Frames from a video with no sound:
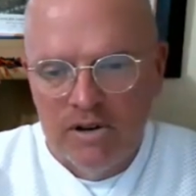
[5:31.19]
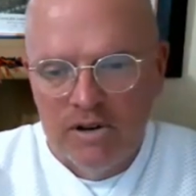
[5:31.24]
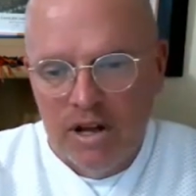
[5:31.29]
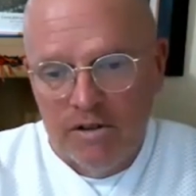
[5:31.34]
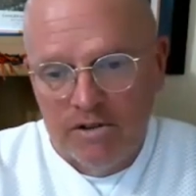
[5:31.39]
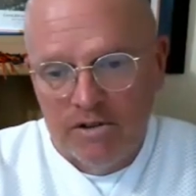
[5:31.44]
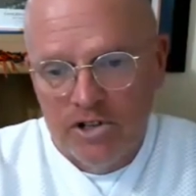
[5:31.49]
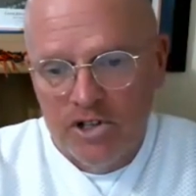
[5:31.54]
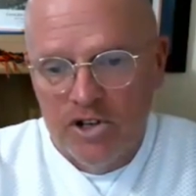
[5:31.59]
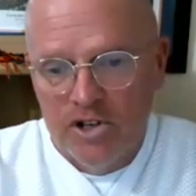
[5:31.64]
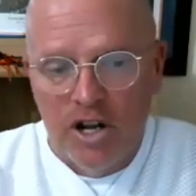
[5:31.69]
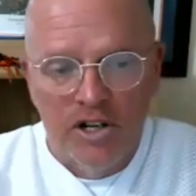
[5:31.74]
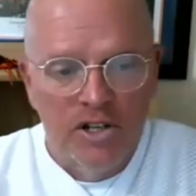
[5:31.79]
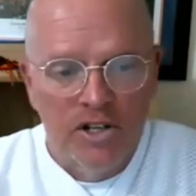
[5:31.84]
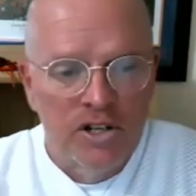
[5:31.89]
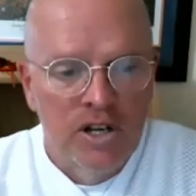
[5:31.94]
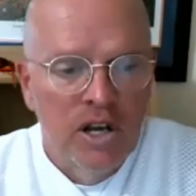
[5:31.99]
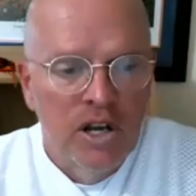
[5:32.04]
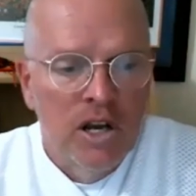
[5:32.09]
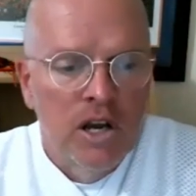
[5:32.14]
down the
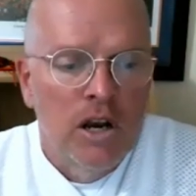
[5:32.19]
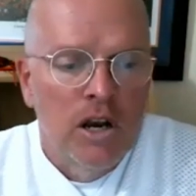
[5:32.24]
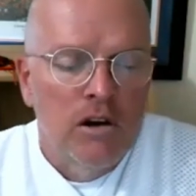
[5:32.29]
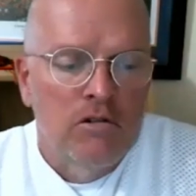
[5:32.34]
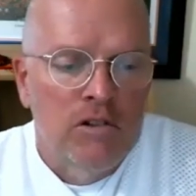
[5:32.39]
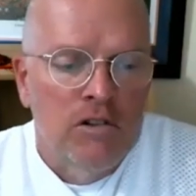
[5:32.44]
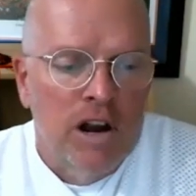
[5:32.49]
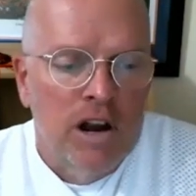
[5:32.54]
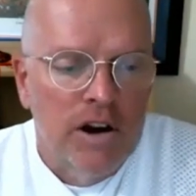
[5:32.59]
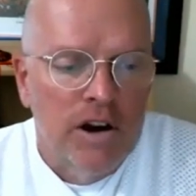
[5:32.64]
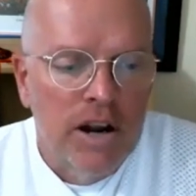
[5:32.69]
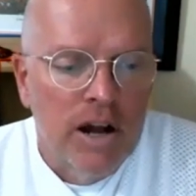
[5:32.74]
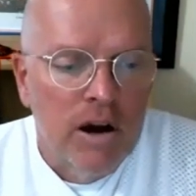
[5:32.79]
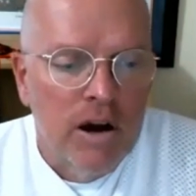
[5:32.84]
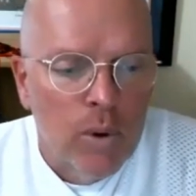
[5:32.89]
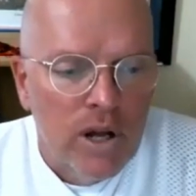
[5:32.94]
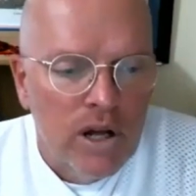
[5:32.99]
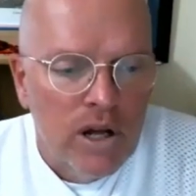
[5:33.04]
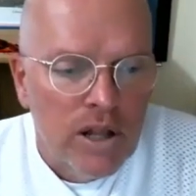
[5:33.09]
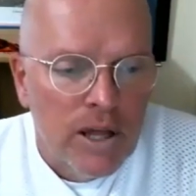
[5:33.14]
stretch, grounded
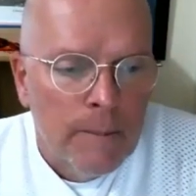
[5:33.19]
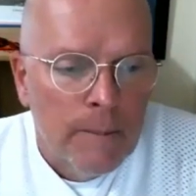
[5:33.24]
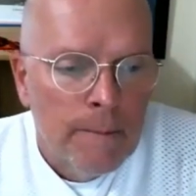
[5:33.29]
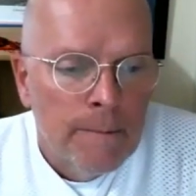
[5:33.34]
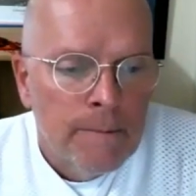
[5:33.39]
out weekly.